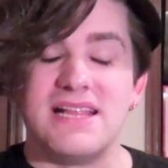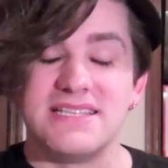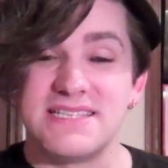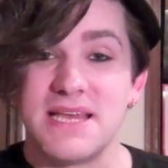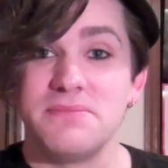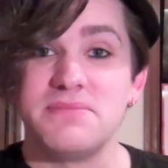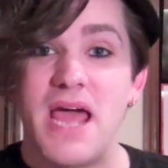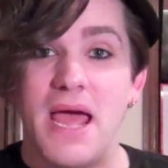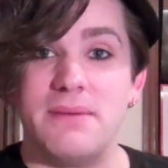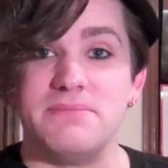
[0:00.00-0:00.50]
And
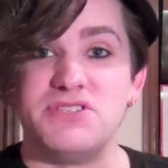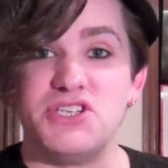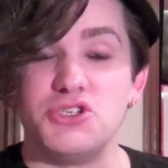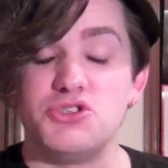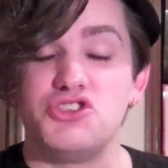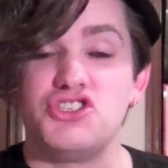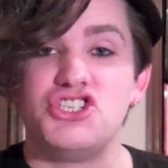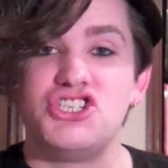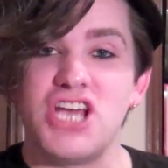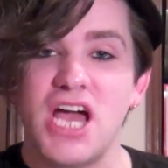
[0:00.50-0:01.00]
sometimes
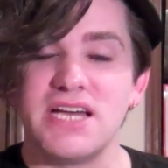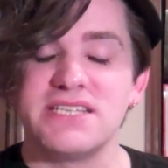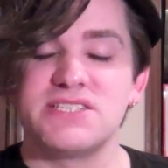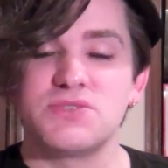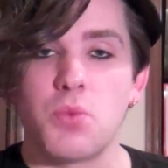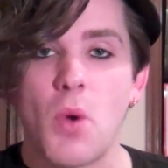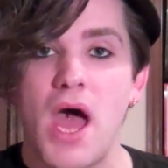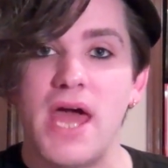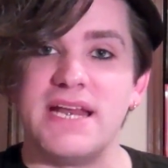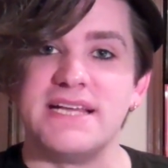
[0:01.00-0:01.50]
you
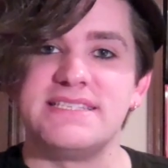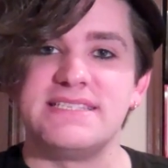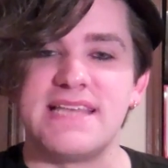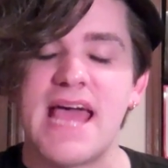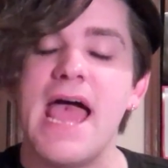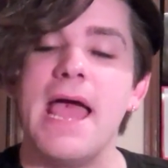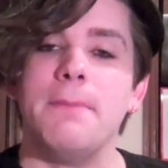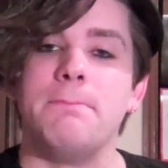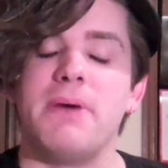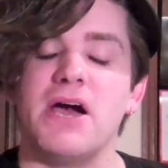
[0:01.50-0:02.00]
just want to
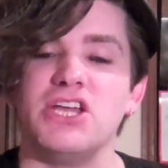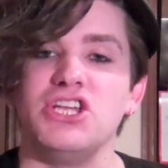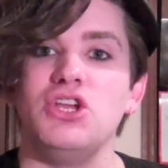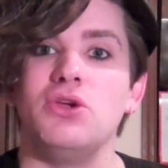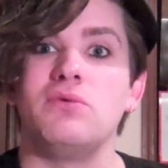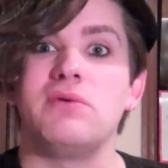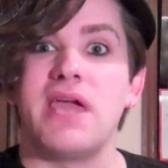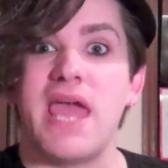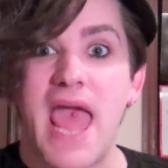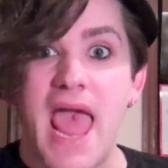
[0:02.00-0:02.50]
say,
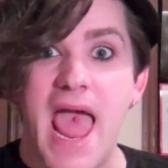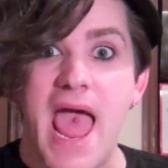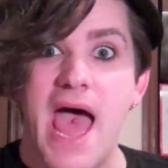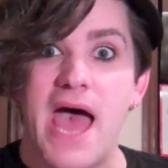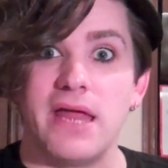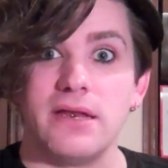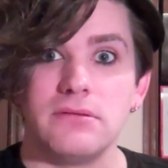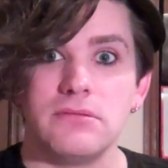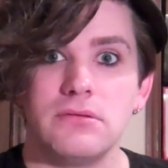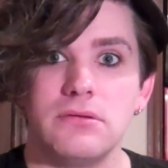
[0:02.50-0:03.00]
but you
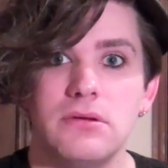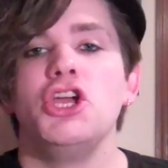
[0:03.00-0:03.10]
can't,